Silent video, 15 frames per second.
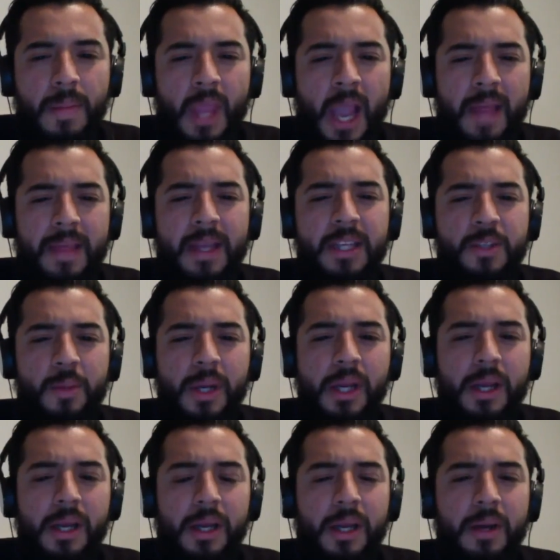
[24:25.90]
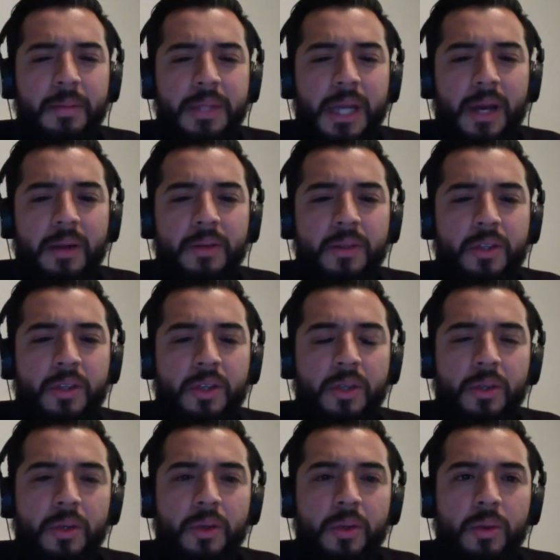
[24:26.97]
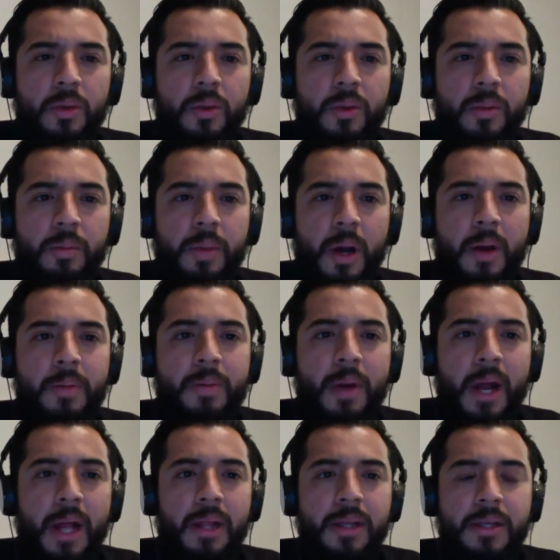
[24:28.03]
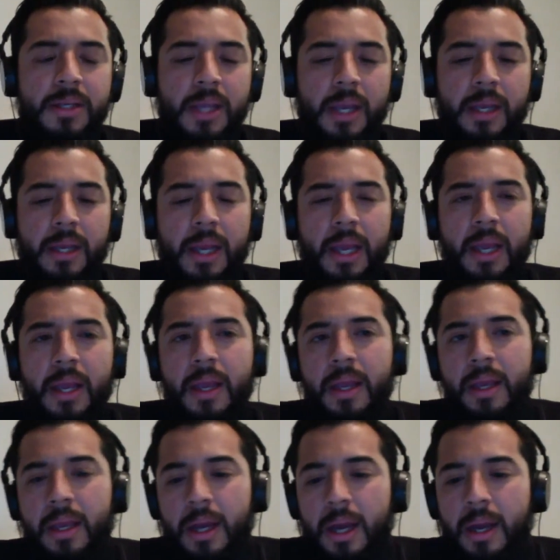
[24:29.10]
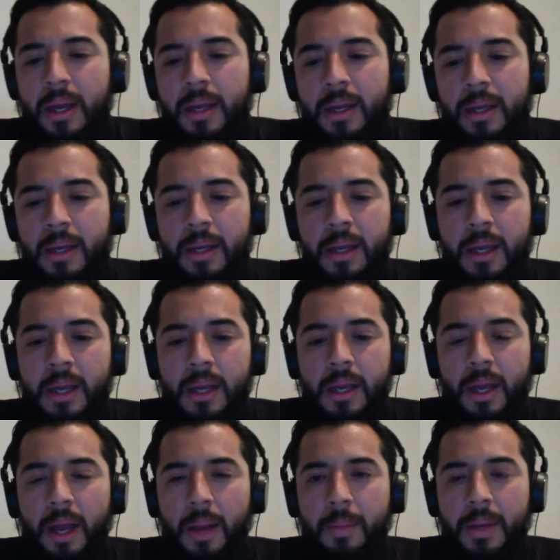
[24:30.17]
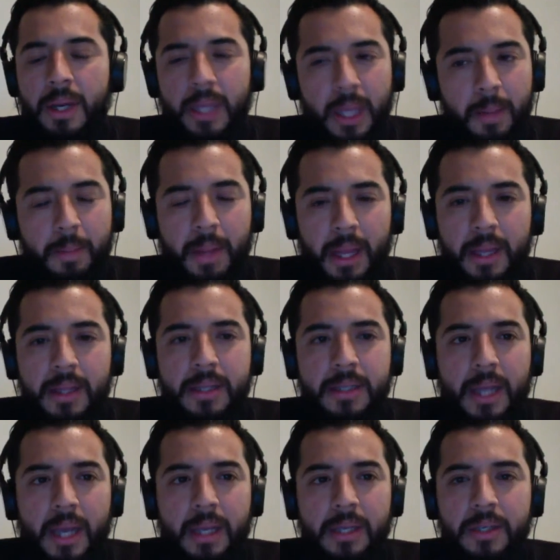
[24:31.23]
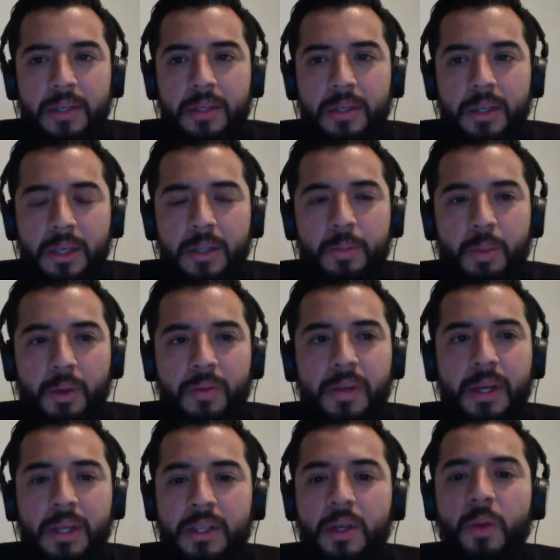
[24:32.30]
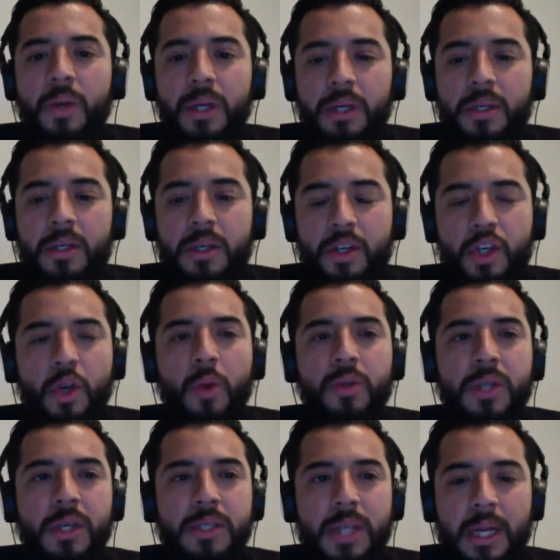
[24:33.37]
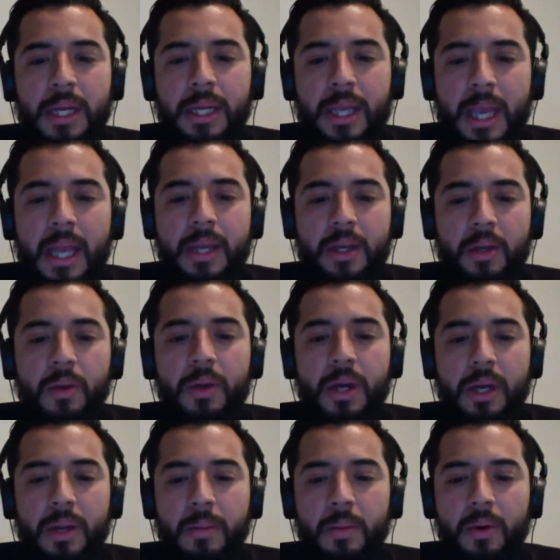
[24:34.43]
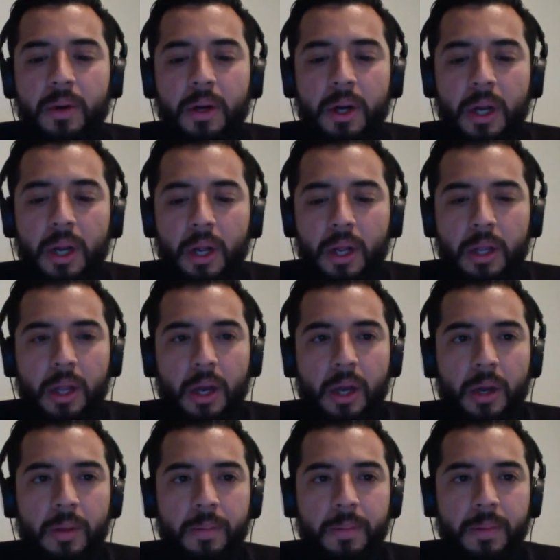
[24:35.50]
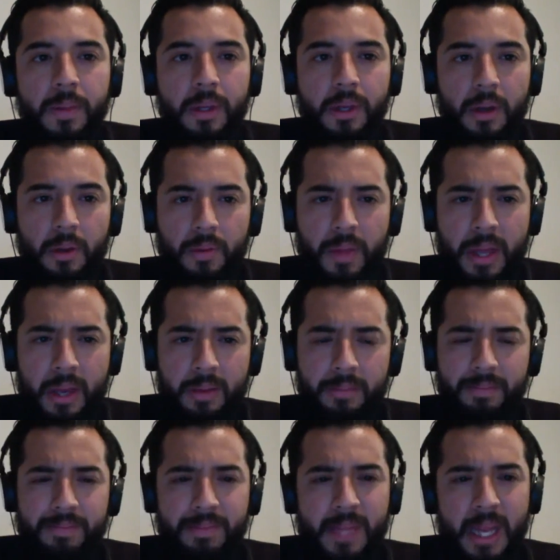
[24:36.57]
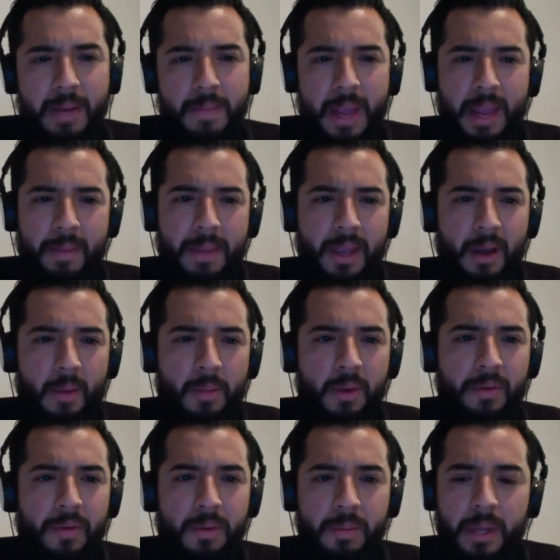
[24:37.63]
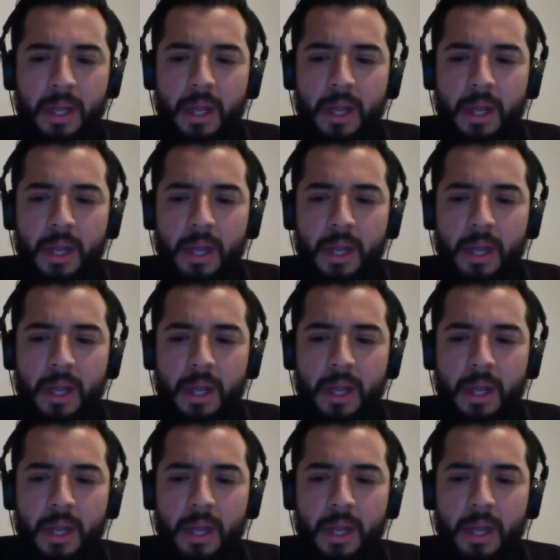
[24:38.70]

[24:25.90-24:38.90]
I think it's really going to come down to Bob Bradley saying, "Hey, I'm going to keep playing this guy. He's proven until he shows us that he can't do it anymore. Then maybe I'll move him."